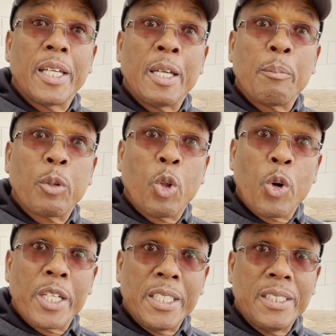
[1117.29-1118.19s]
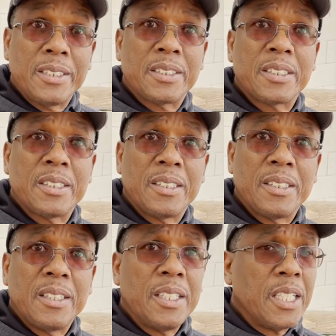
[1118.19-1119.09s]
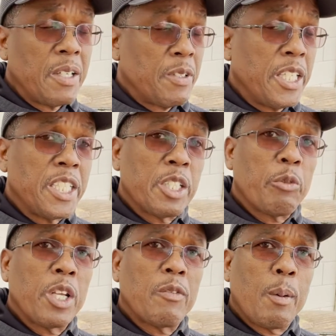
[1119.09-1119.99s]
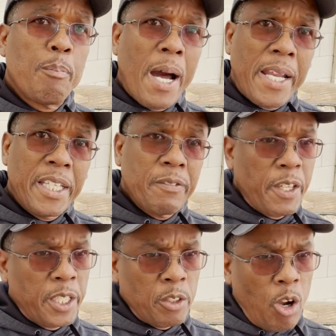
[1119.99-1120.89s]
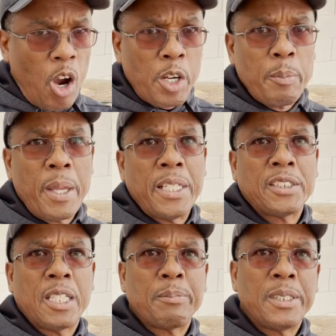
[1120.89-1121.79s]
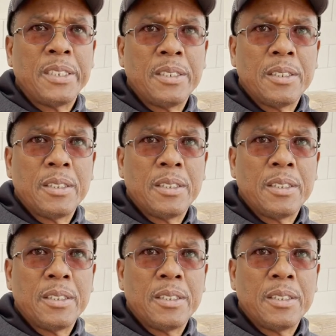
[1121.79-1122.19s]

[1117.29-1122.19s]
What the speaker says: Employees. If they can get rid of a body, if they can automate something,